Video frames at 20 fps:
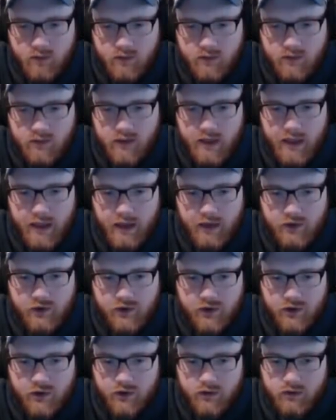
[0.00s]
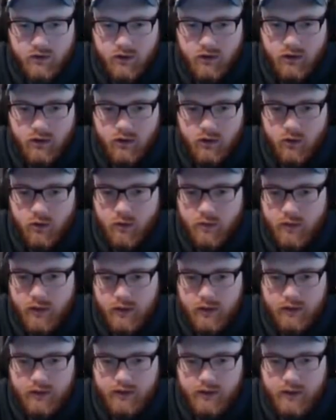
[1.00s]
Danger. Okay, cool. I
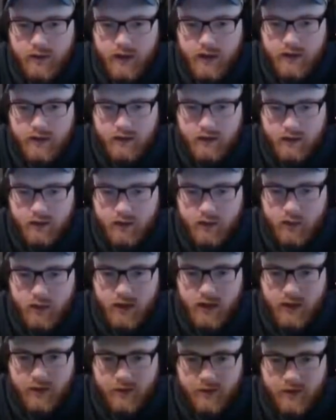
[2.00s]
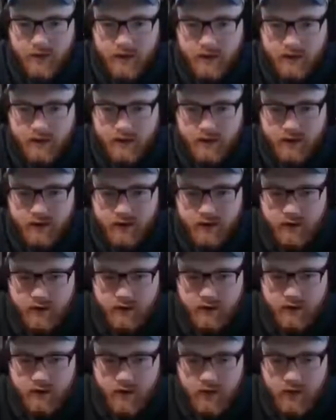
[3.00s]
think they got it. I think we hammered that into their heads.